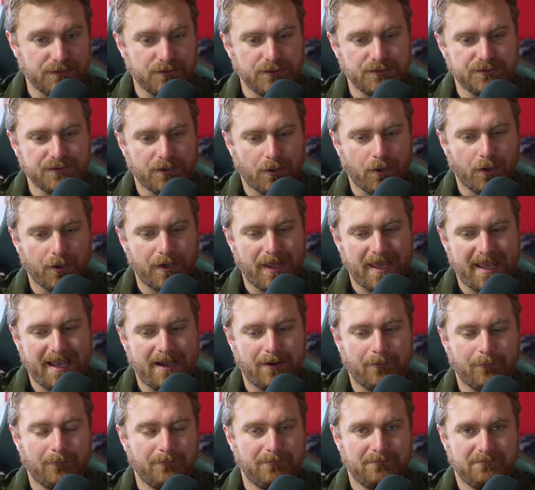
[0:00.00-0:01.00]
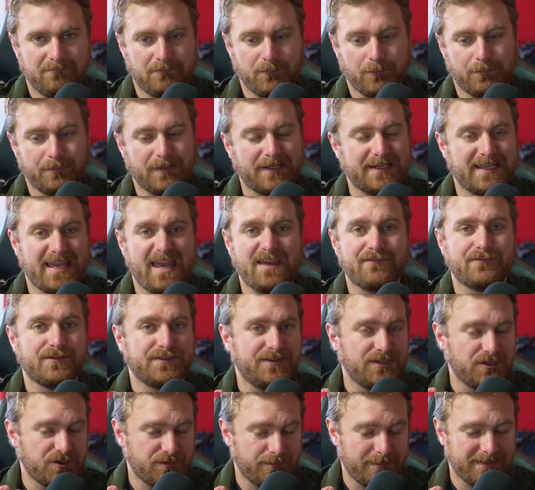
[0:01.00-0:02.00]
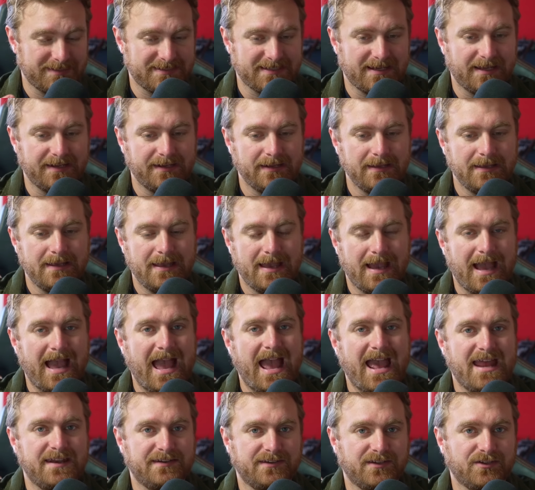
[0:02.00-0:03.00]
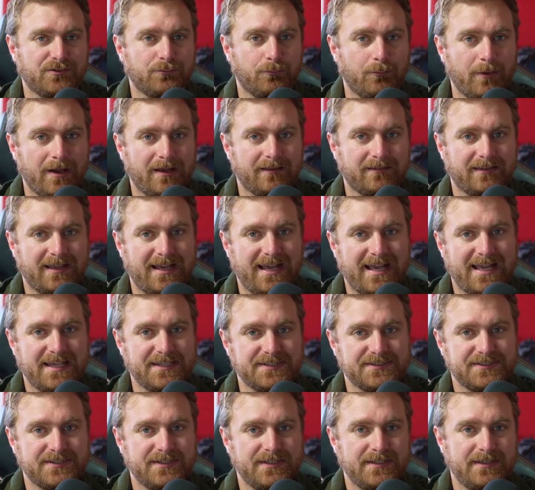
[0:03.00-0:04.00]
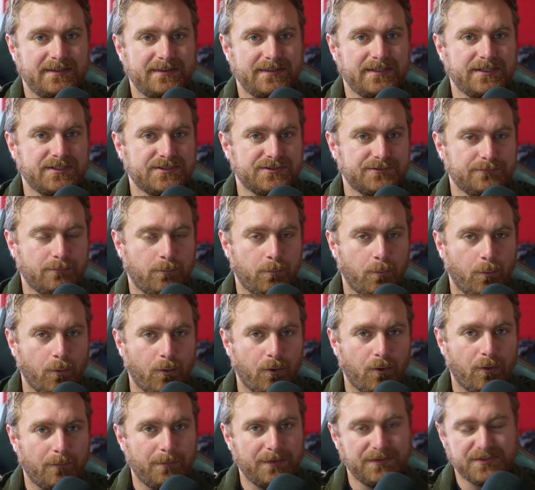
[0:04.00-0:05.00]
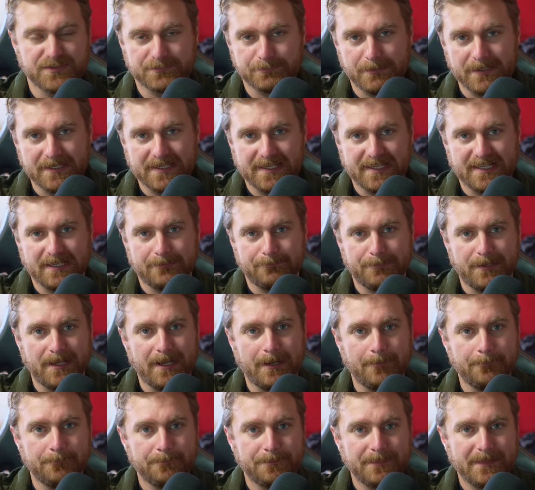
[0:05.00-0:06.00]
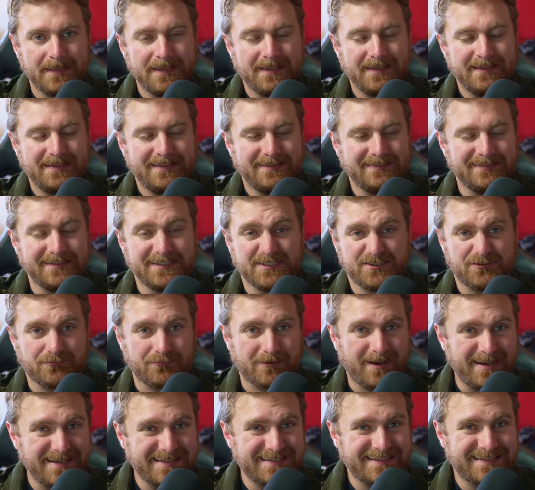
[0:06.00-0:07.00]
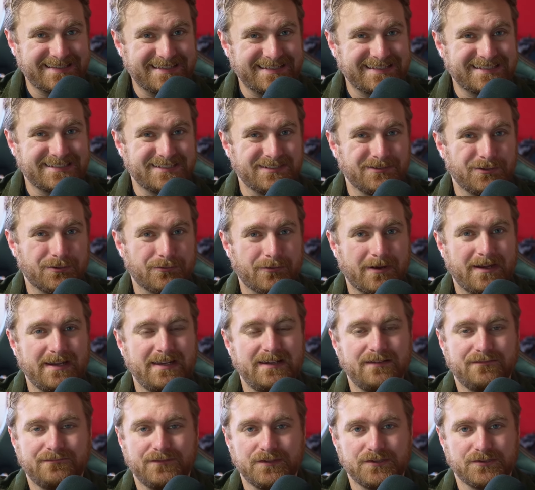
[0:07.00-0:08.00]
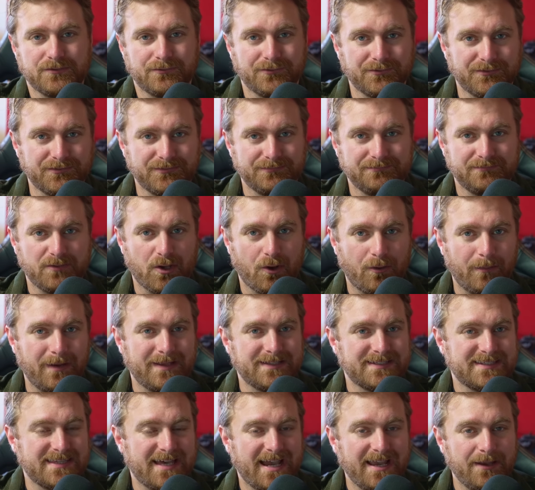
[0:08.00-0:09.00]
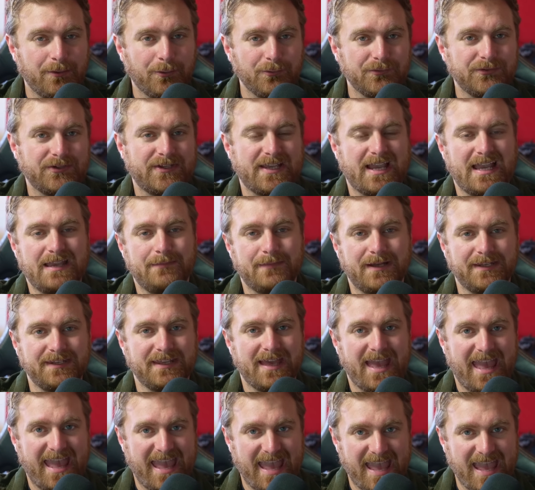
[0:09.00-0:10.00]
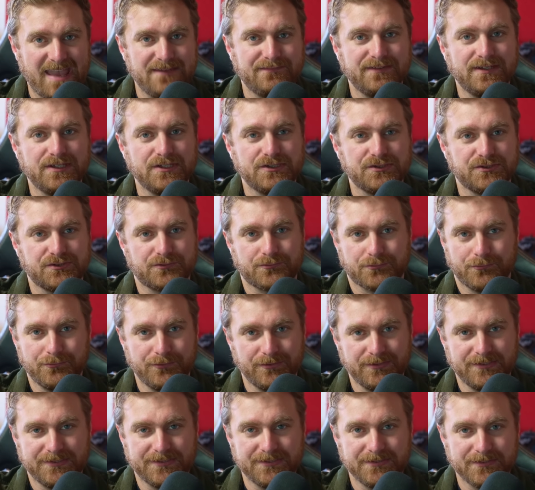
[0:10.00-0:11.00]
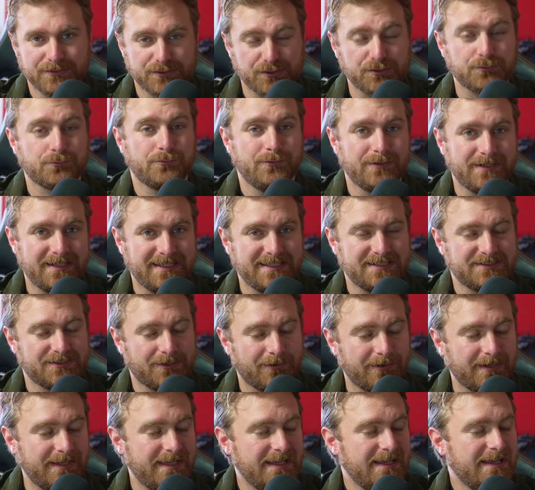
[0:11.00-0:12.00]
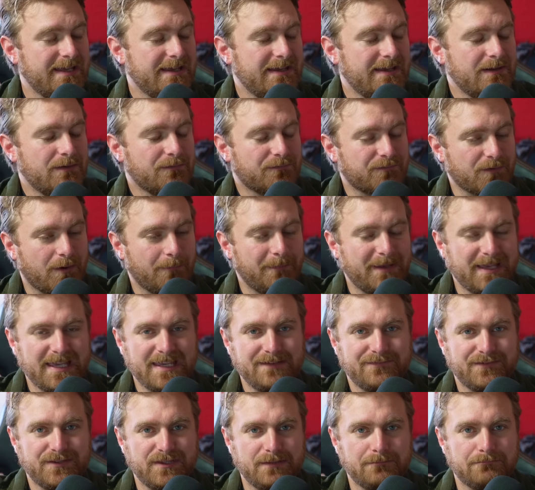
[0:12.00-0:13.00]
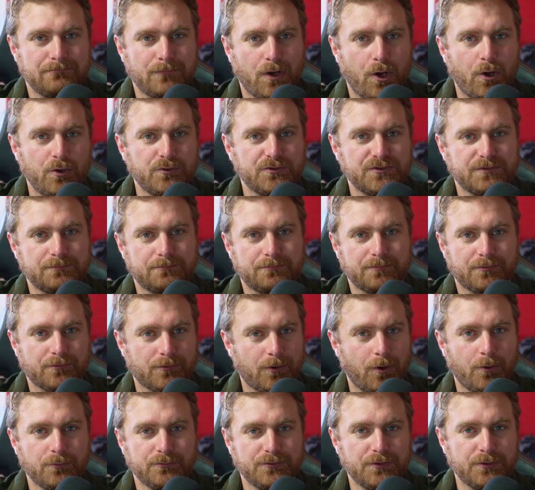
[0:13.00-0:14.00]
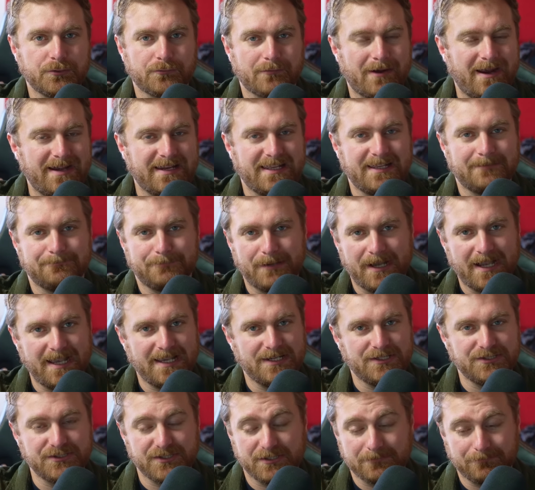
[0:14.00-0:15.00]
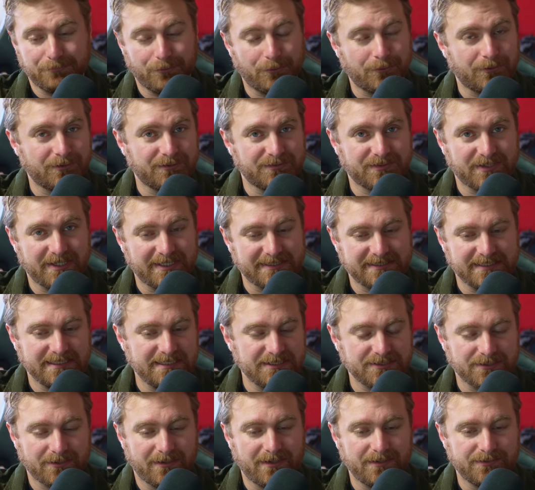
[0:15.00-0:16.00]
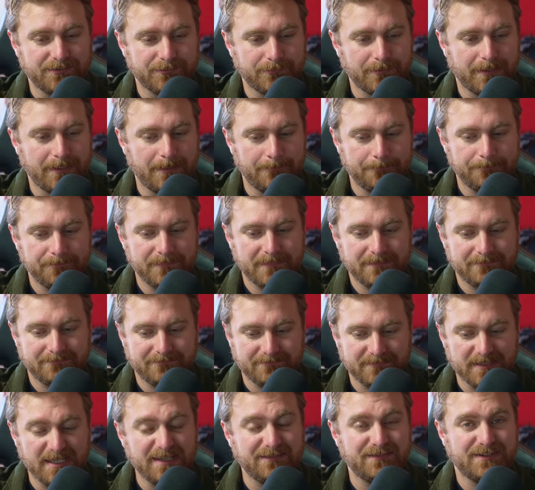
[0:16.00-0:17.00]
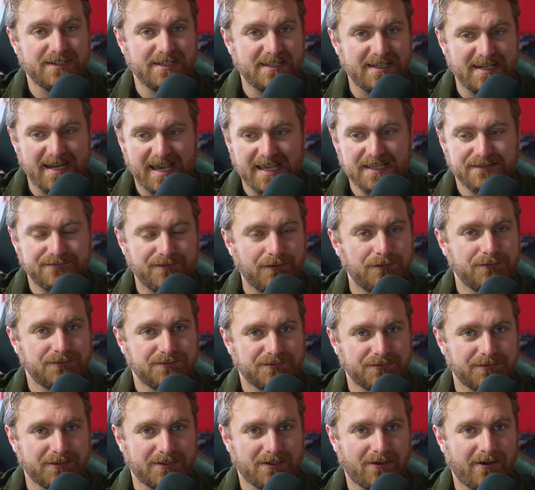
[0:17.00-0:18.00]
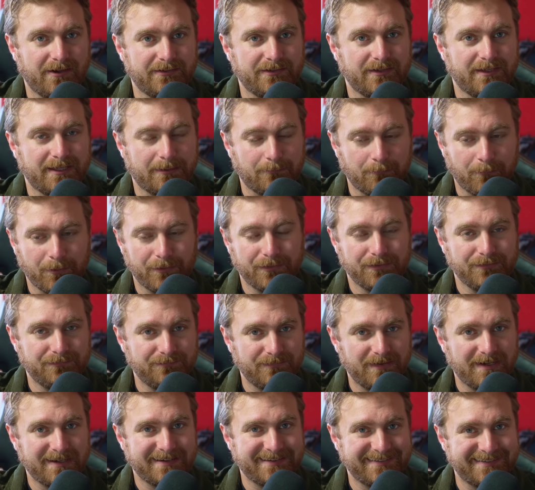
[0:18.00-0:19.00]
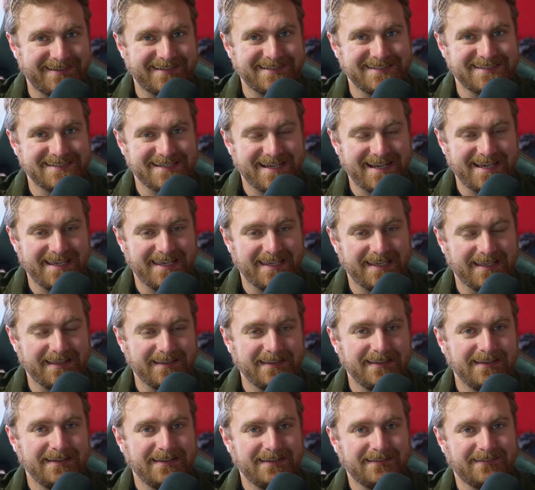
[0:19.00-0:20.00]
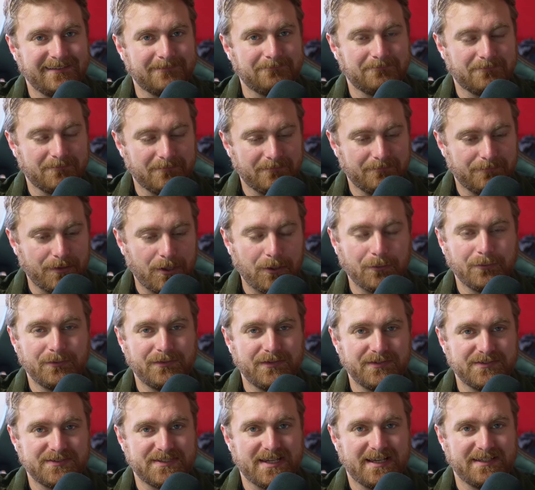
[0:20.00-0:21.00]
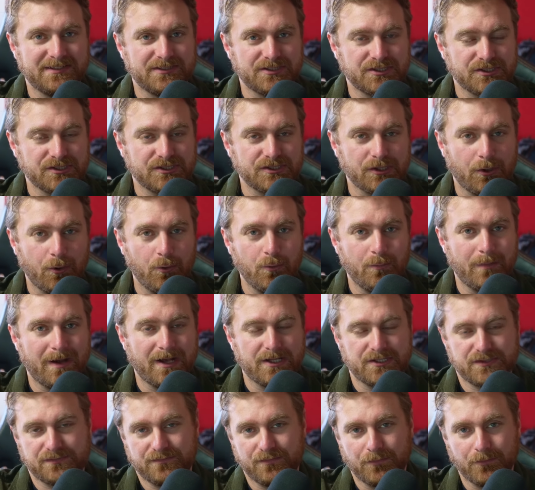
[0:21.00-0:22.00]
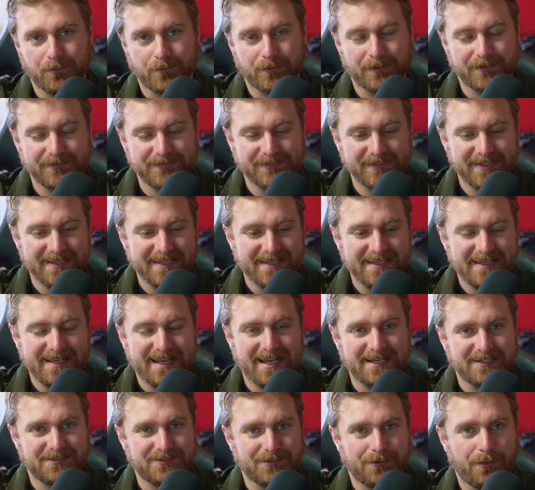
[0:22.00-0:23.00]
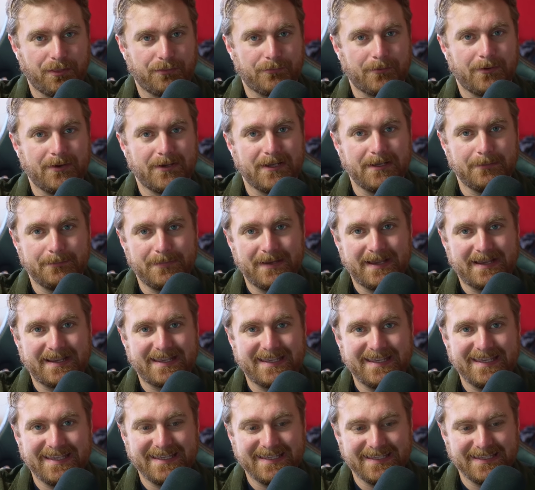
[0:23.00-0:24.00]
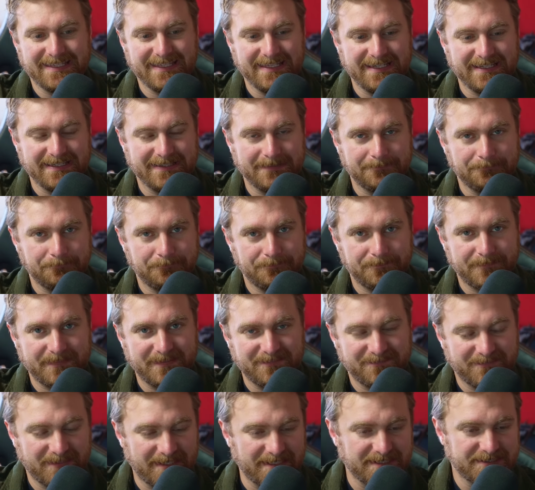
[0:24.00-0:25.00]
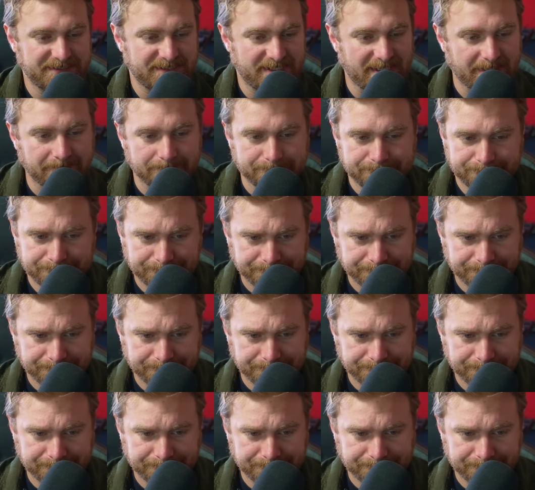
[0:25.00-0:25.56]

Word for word: views on how bloody everything should be done, and as well as this war. But speaking about these grain things, the Ukrainian officials' comments they also came under heavy scrutiny, scrutiny sorry, from even the most pro-Ukrainian pages and bloggers, like these guys who are even your NATO sort of guys are like, what the fuck are they saying? Poland has done so much for us and sort of throwing it back in their face. Now,